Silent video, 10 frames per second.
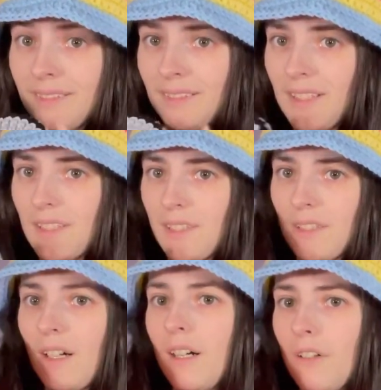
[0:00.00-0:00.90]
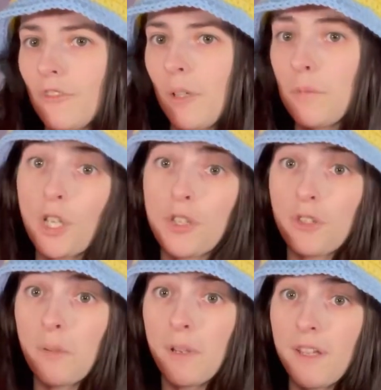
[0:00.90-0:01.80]
This, from
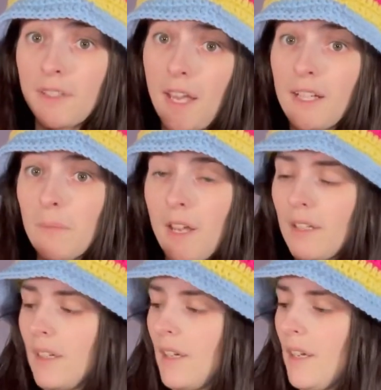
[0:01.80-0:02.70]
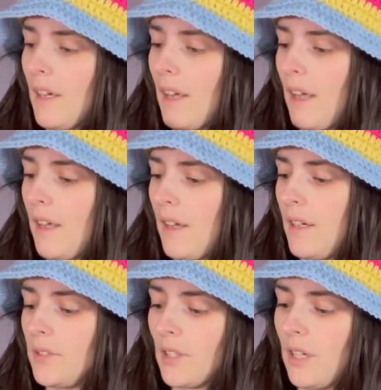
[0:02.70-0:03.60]
Chainsaw Man, the anime.
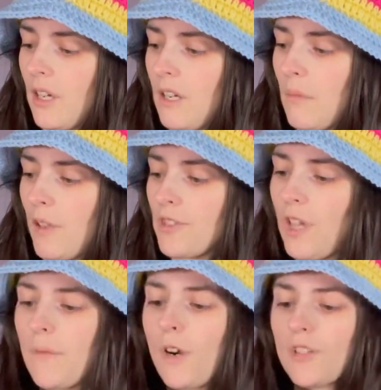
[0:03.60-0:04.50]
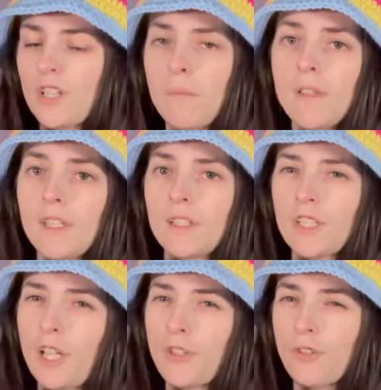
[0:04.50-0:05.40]
And I still have a hard time making the
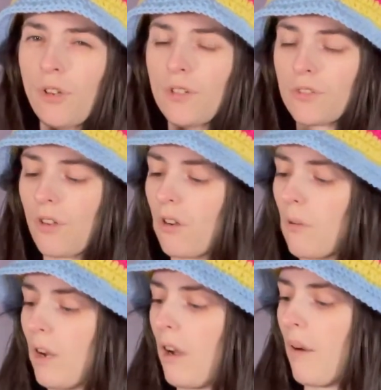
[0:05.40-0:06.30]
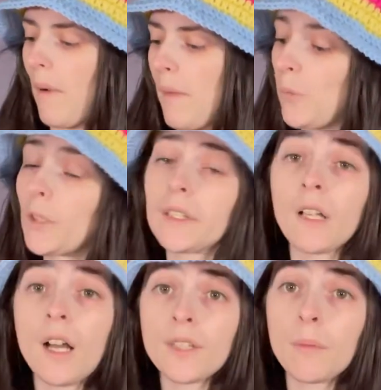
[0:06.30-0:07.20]
chainsaw, so
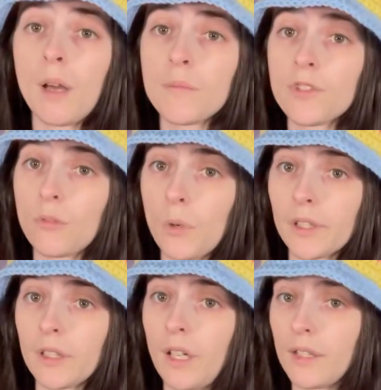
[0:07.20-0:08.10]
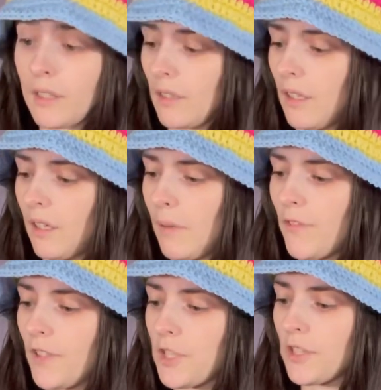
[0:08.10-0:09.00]
I'm still working on it.
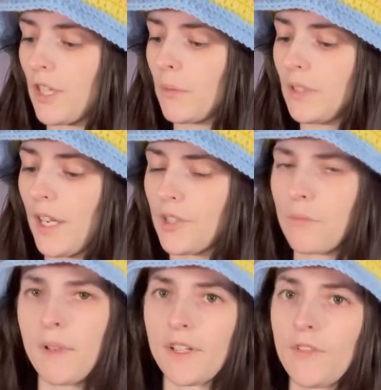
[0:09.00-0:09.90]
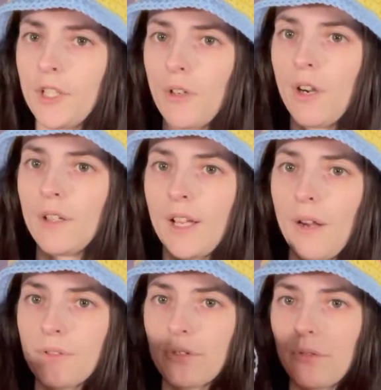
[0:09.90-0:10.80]
Eventually I would like to make a video on how
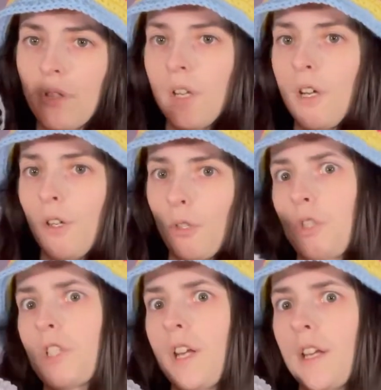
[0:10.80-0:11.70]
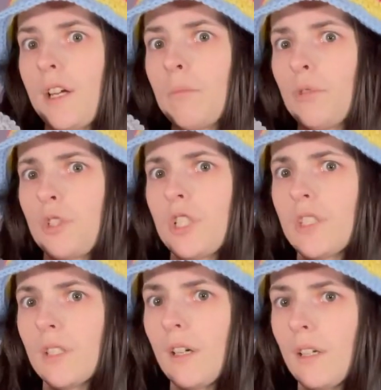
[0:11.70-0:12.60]
to crochet a
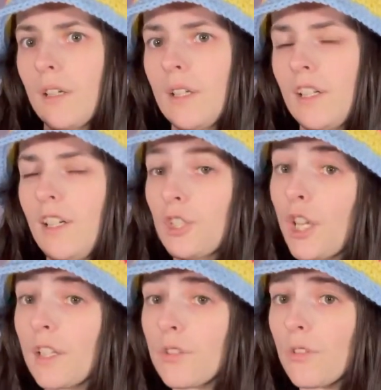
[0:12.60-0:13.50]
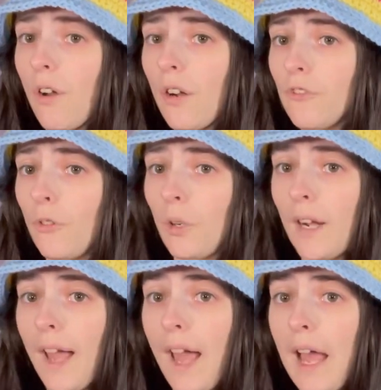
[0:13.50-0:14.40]
pochita chainsaw for
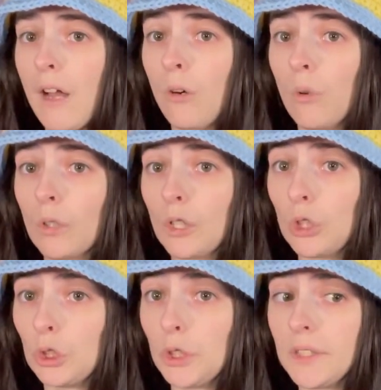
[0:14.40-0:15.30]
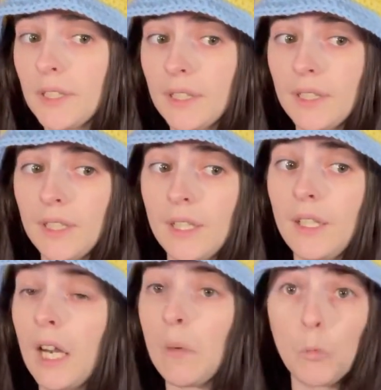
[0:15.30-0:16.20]
a hat or a hood.
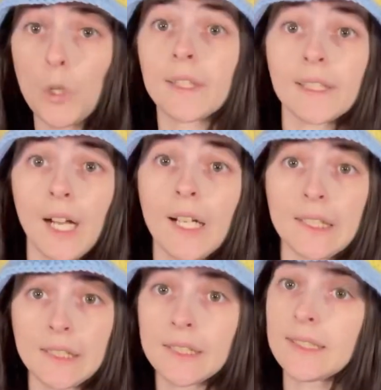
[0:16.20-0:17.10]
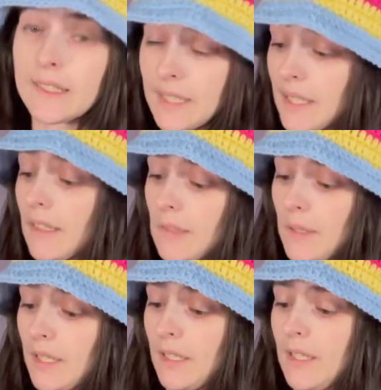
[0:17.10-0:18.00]
I'm working on it. So
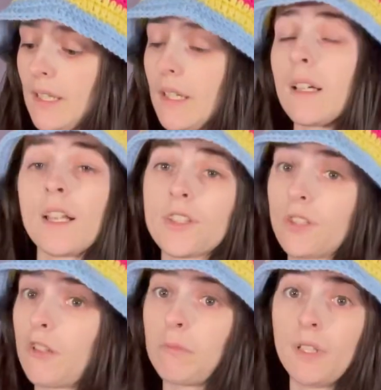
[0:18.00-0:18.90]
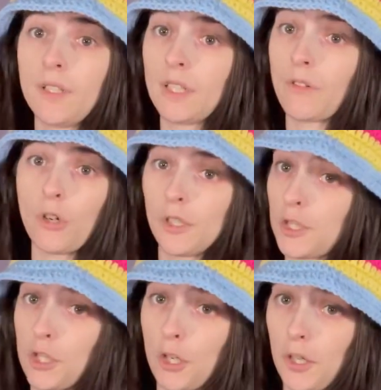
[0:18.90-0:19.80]
I still have plenty of orange
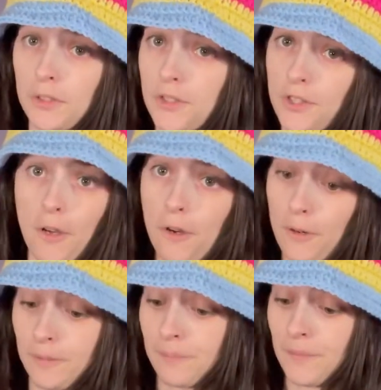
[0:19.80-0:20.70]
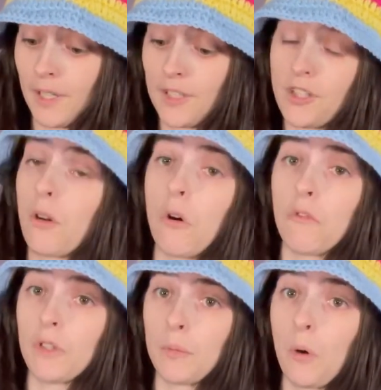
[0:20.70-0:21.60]
yarn, so because I
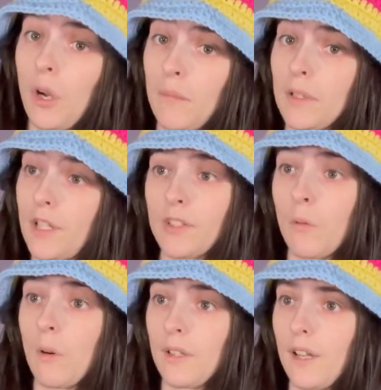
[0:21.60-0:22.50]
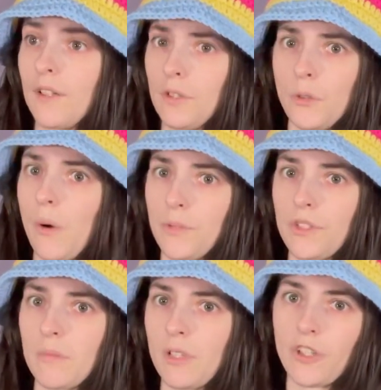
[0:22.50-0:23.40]
overbought because I knew I was going
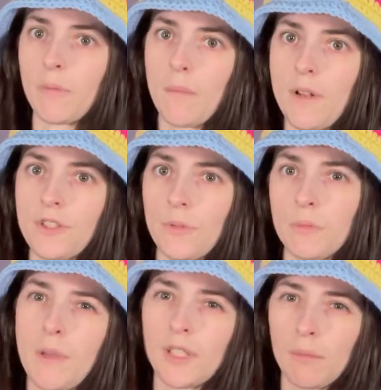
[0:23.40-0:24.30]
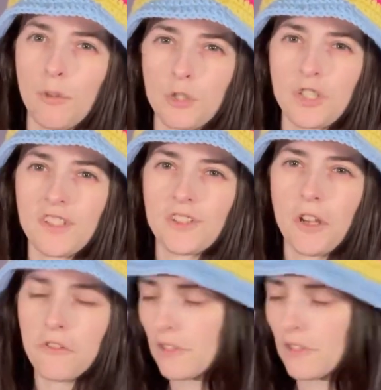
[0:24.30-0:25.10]
to be experimenting with making pochita stuff.